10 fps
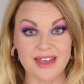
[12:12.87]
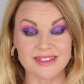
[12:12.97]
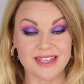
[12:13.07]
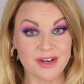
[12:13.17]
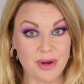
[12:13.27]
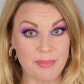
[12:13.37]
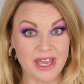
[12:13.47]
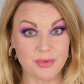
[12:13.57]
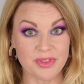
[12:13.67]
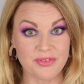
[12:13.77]
guys, here I'm
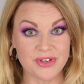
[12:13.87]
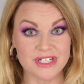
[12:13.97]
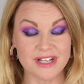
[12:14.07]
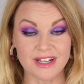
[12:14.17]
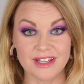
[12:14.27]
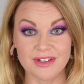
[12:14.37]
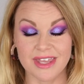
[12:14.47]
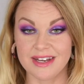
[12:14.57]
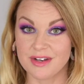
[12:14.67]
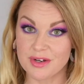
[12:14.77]
back with the finished look,
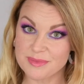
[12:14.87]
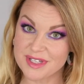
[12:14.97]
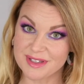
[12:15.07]
and here comes the